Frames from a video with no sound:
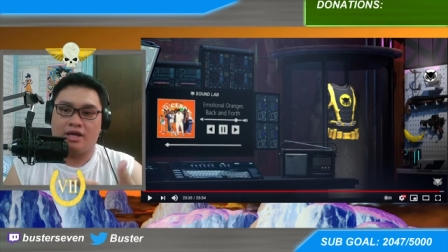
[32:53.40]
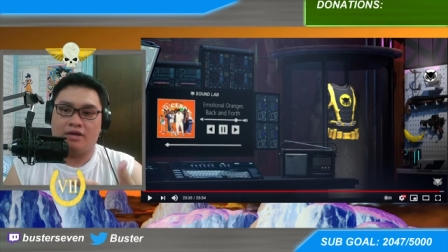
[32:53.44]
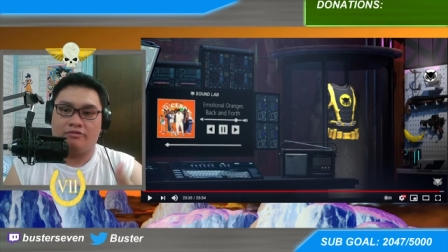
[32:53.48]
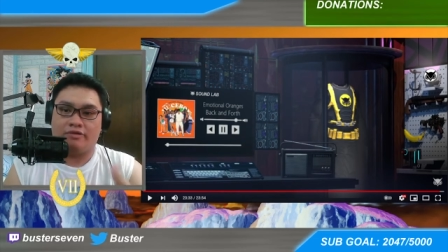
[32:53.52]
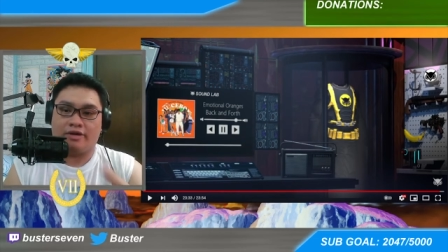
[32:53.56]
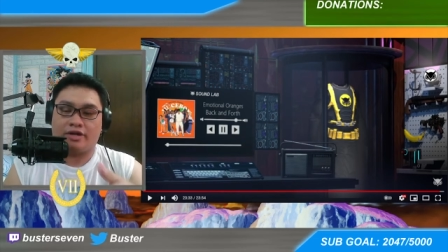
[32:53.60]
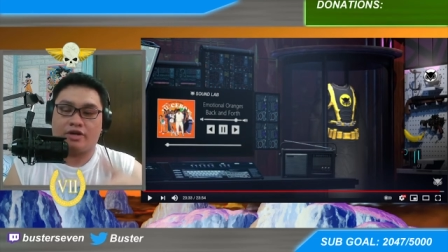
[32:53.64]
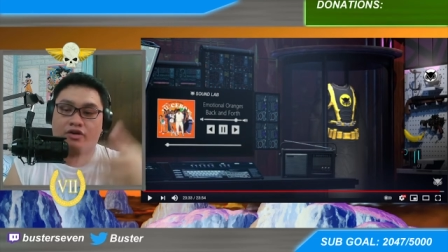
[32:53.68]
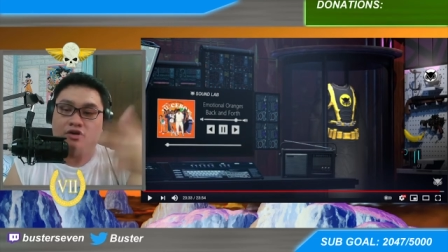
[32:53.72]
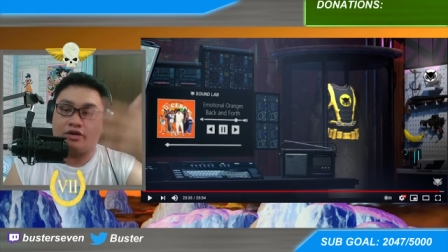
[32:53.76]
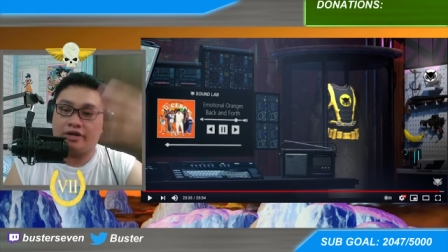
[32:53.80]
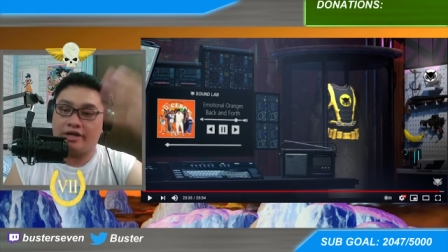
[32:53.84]

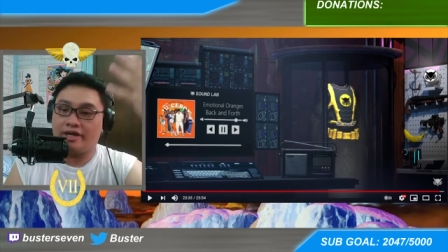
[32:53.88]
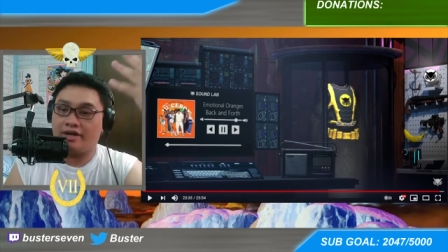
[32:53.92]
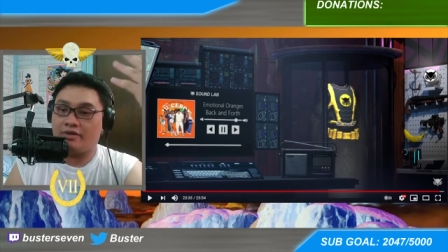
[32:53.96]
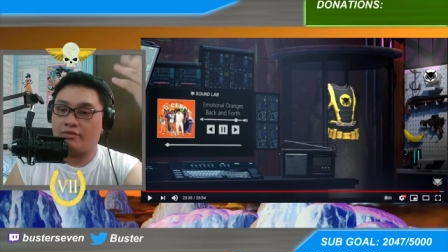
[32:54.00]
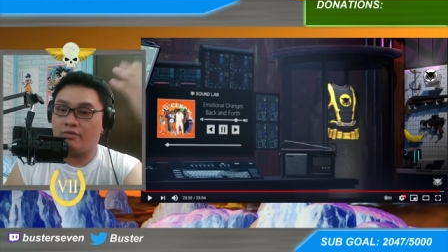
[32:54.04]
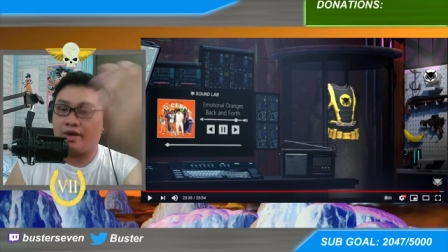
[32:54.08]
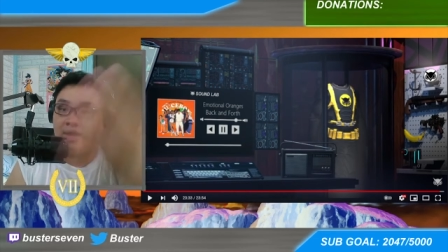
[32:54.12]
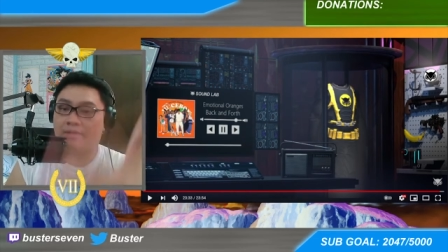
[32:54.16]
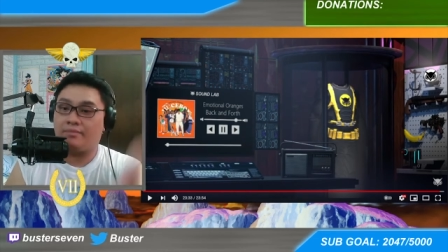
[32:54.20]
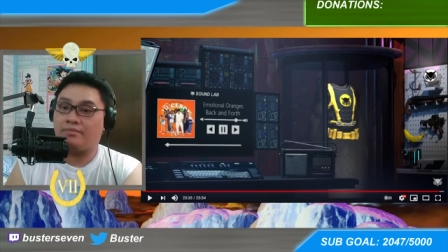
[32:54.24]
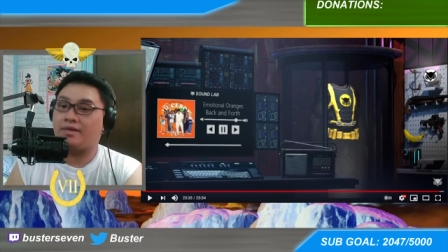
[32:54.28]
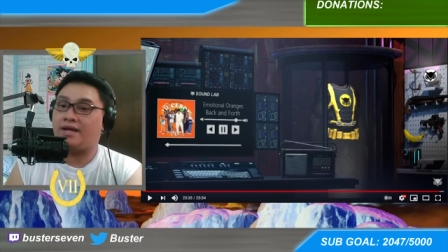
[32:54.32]
recording a
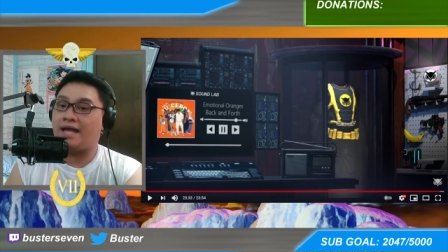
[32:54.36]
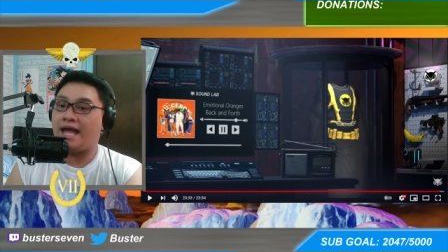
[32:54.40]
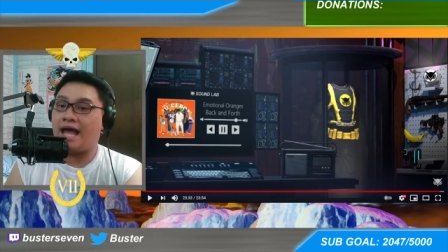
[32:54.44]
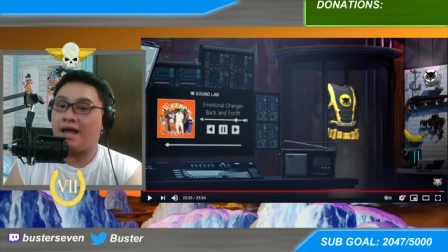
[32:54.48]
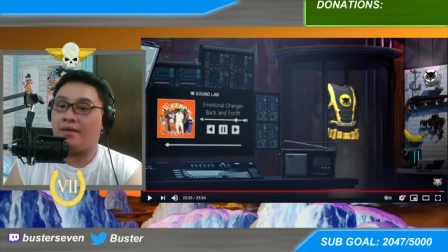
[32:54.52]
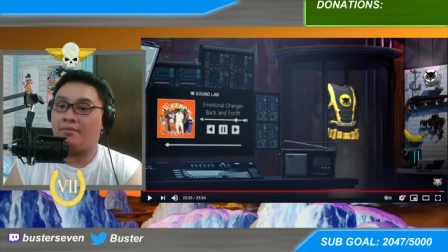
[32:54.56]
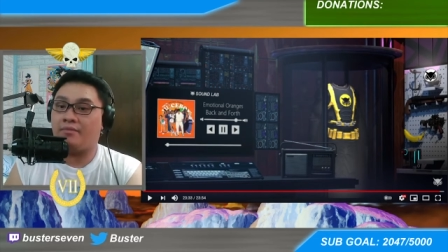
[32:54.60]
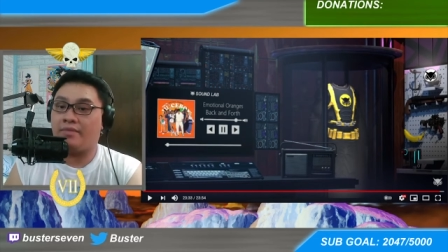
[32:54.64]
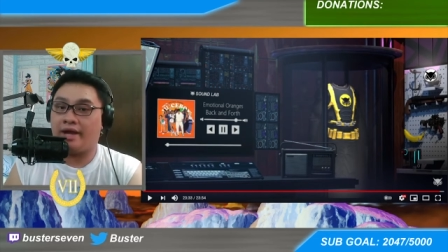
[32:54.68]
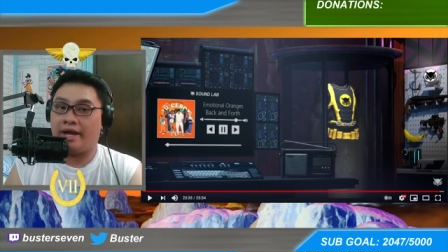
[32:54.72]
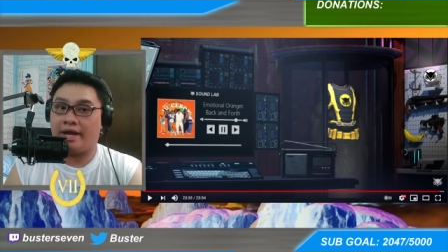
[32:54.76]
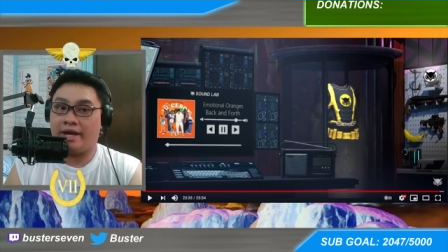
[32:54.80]

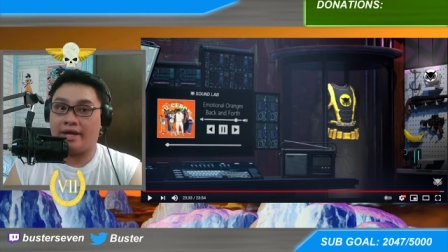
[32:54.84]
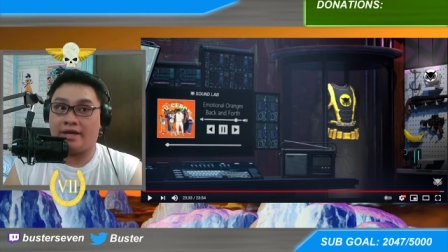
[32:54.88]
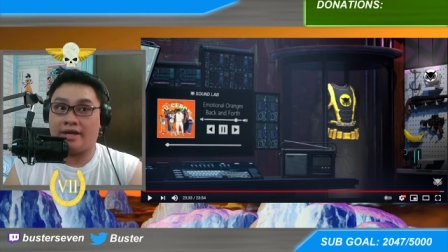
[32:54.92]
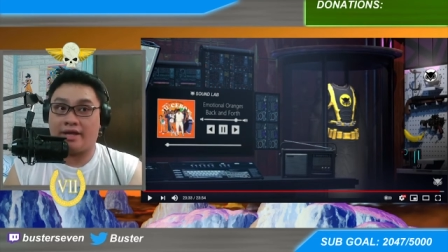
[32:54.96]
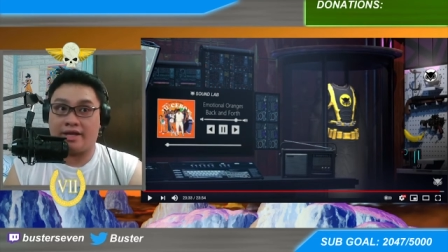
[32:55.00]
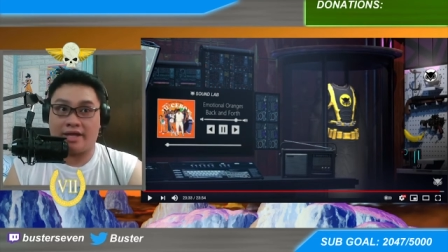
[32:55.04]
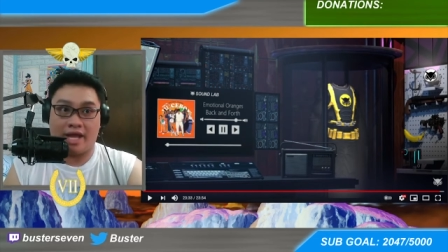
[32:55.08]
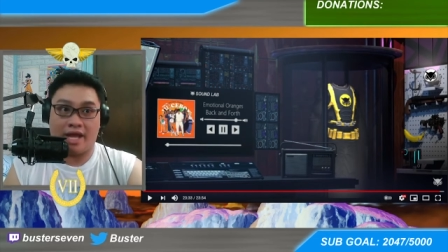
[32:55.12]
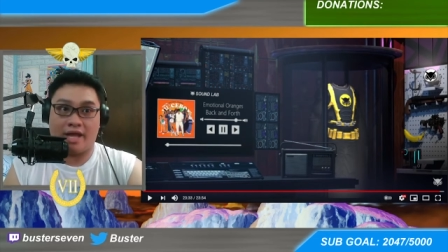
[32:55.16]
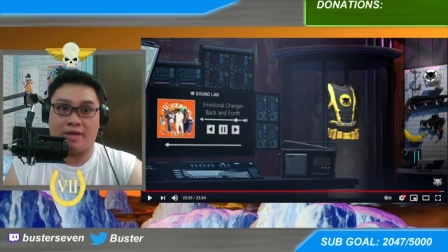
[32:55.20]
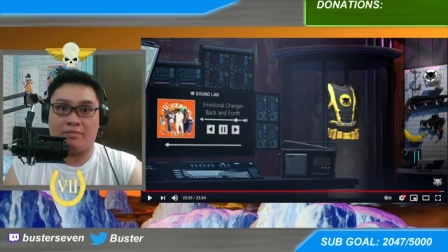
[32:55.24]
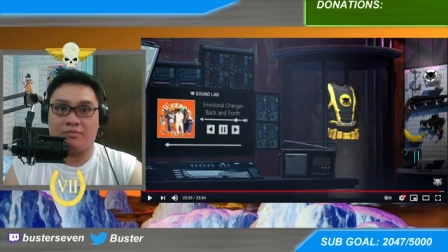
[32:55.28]
webcam and a
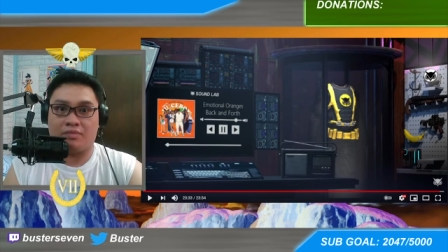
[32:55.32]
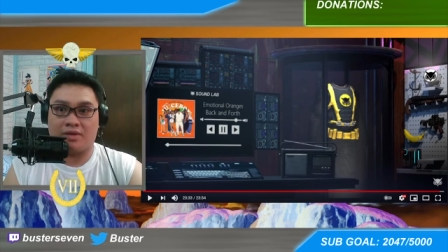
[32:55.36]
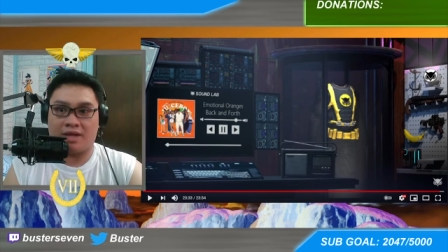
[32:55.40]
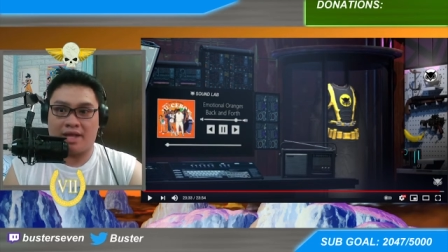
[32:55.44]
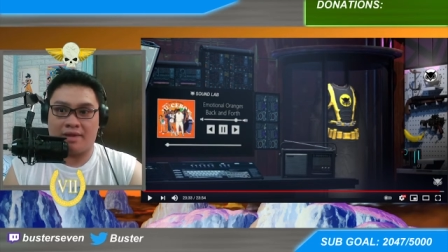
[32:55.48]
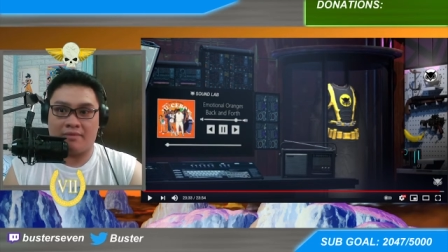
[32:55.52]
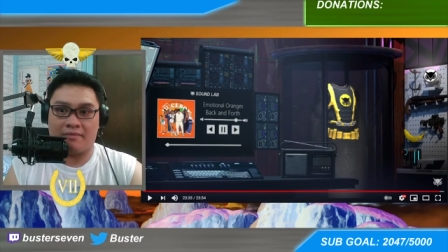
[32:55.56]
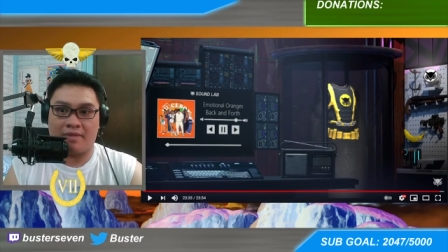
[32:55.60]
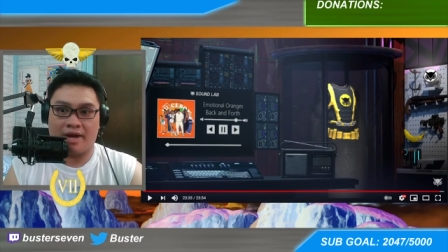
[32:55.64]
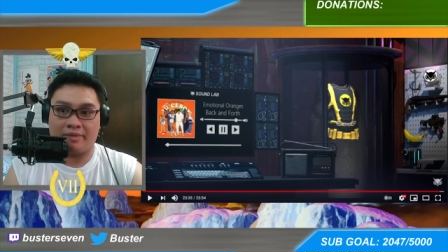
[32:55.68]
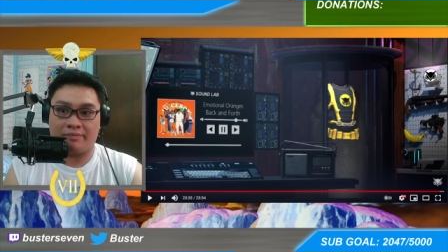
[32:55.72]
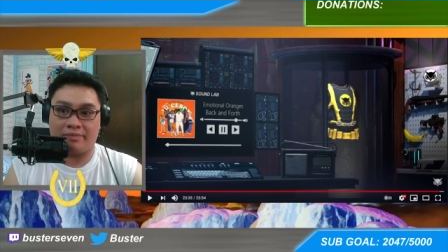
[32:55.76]

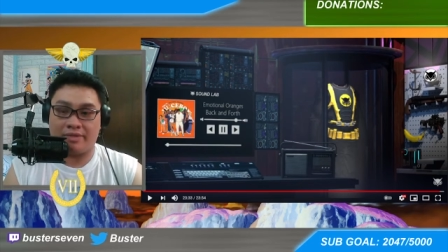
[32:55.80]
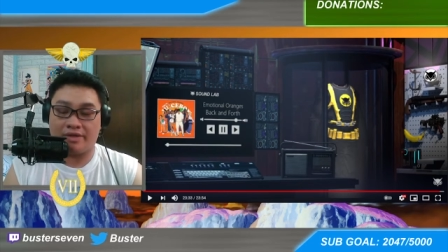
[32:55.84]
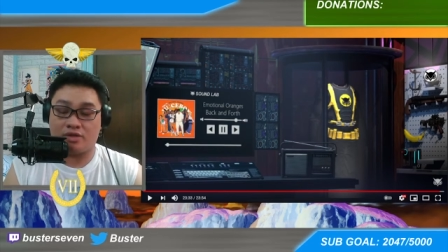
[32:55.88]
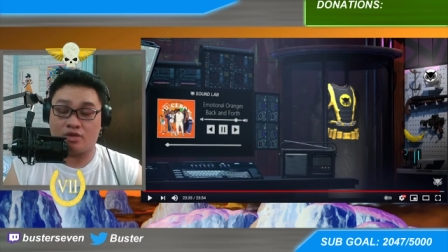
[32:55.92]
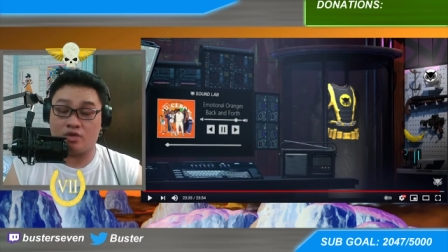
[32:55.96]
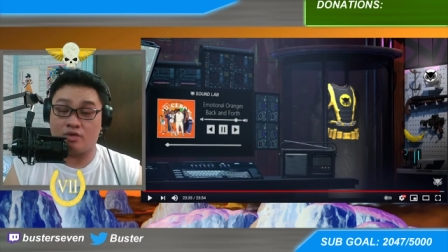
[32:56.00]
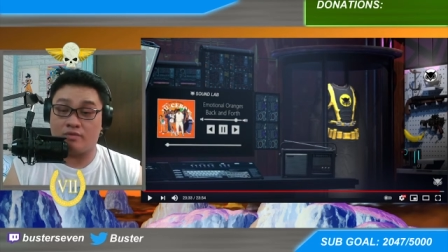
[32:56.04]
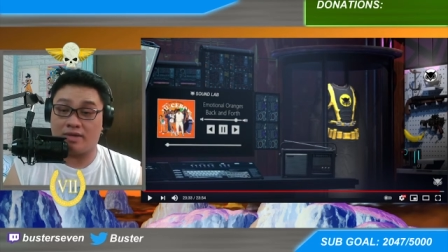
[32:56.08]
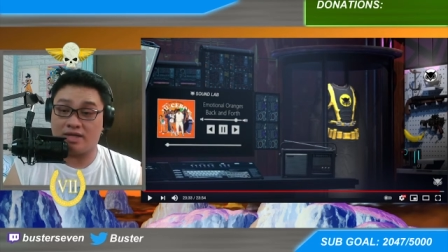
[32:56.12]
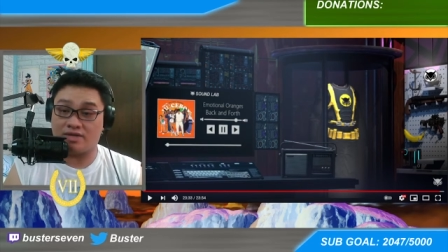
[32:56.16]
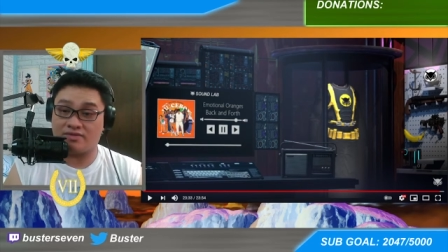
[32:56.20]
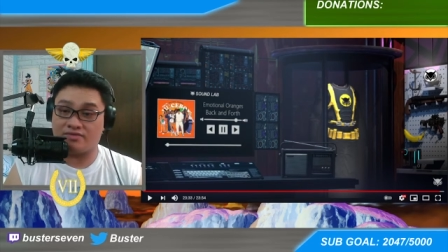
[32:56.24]
gameplay might be
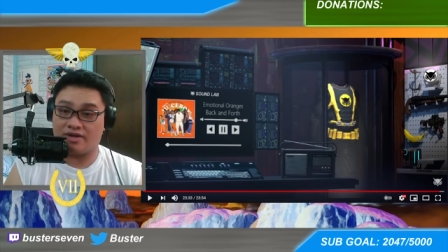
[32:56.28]
too much